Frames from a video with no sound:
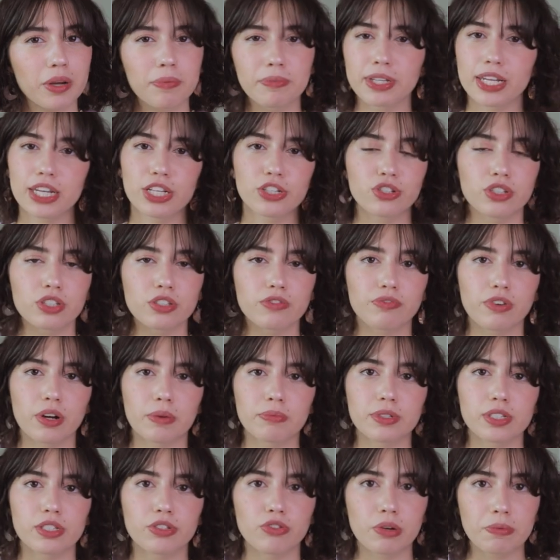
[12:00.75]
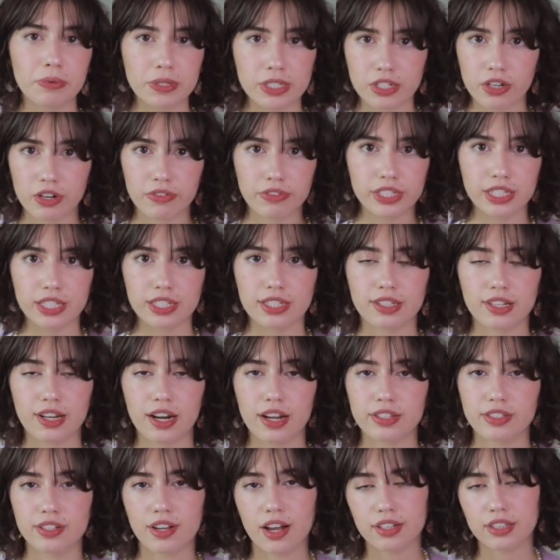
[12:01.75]
recommendations from the streaming services that
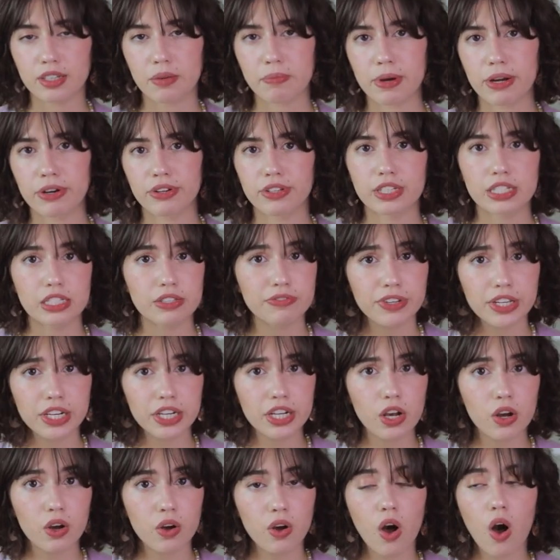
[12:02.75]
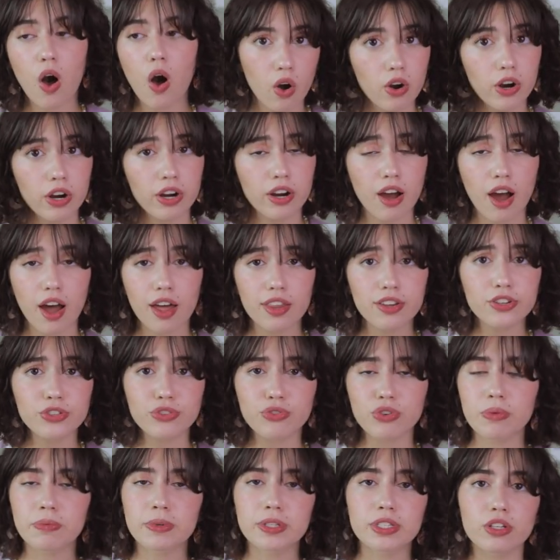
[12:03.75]
I talked about in this video or other
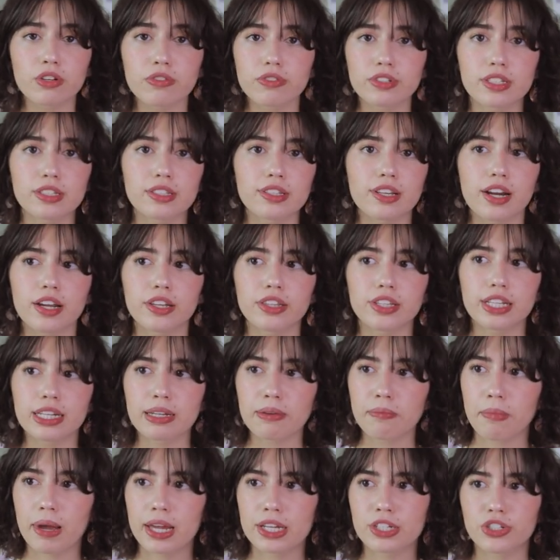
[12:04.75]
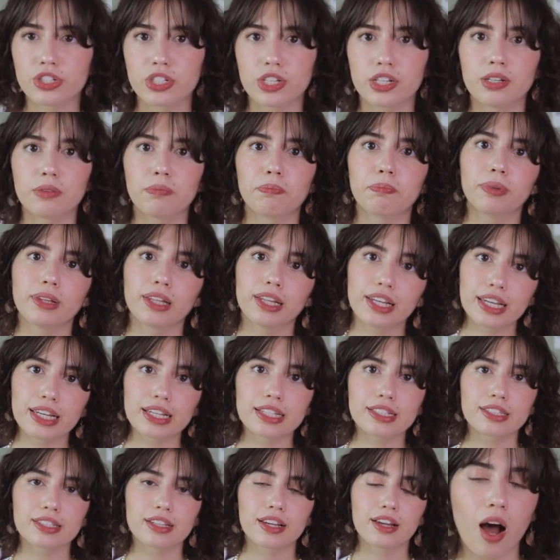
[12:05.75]
streaming services that I didn't mention,
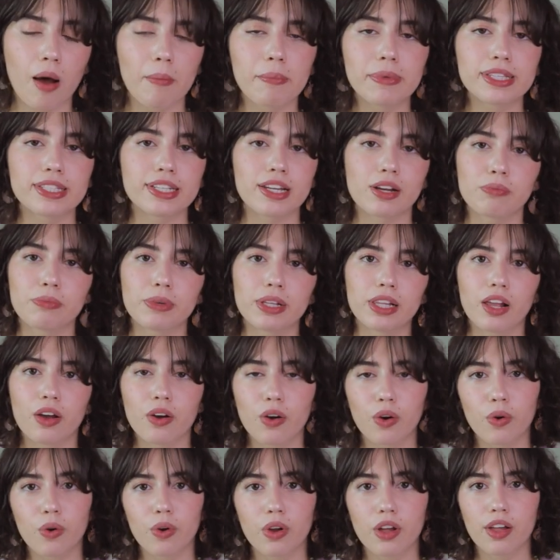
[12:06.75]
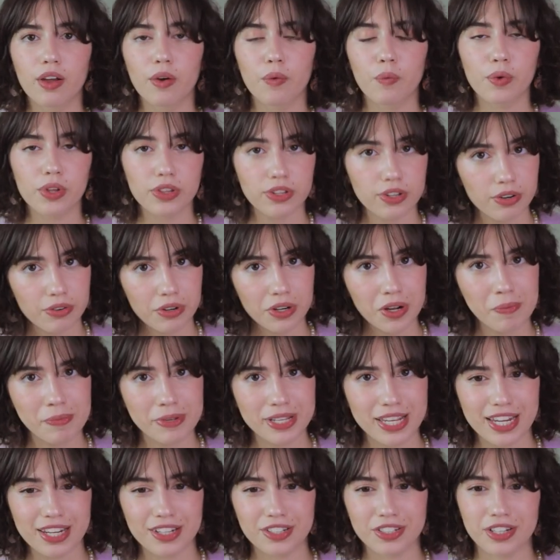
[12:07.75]
please comment down below with your
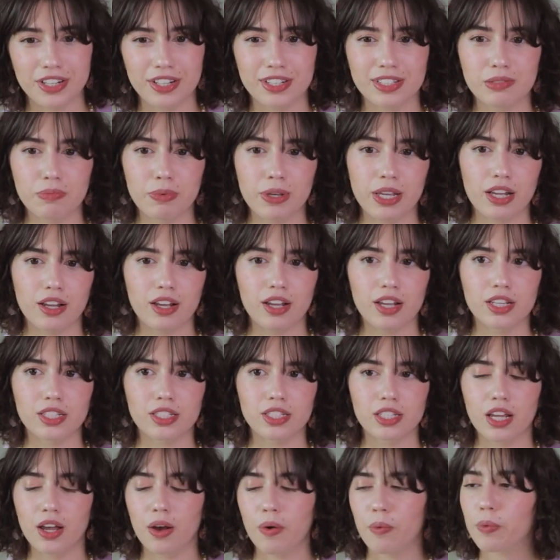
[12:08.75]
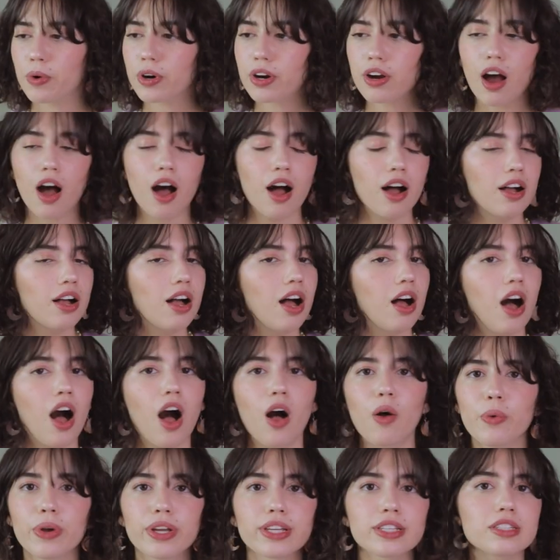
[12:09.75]
recommendations because we're all
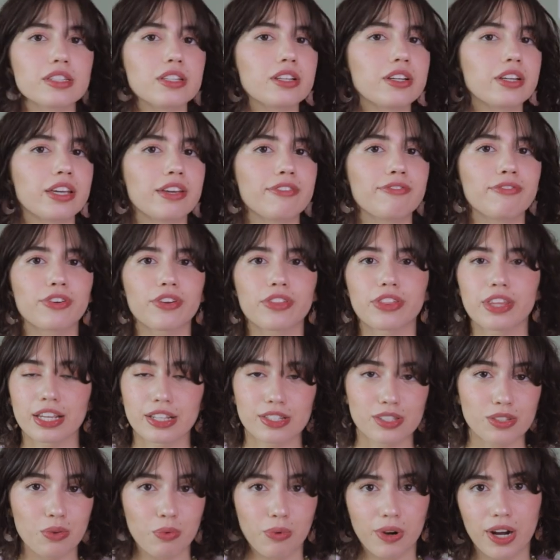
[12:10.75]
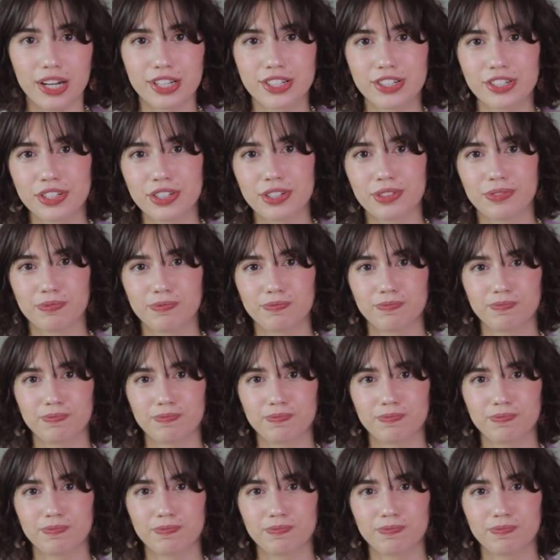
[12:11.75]
always looking for things to watch.